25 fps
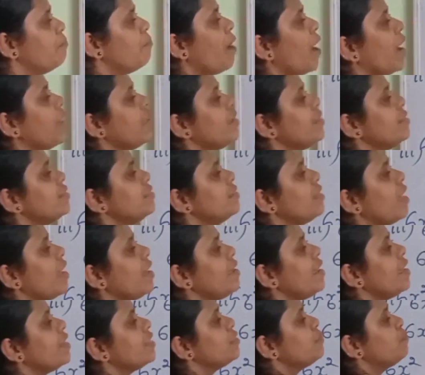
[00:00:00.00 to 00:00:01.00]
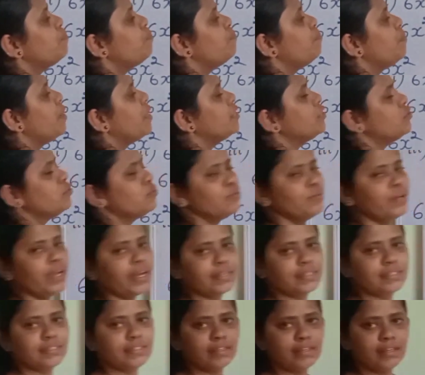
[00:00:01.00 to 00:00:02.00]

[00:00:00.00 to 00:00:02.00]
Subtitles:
minus 9x plus 2x.